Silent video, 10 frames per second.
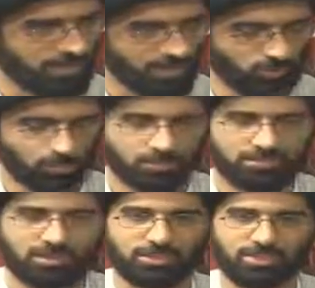and we
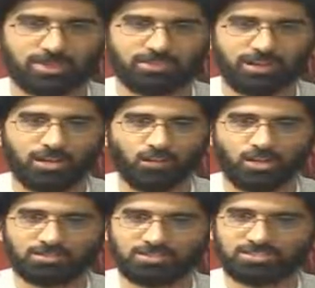would think that it
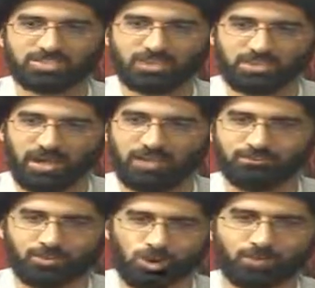was the skin not
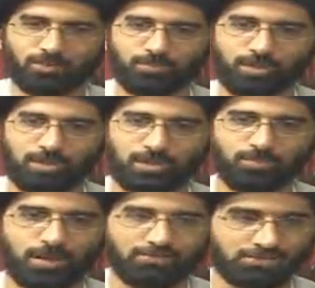of a human
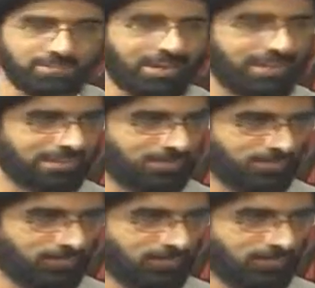being, but of a snake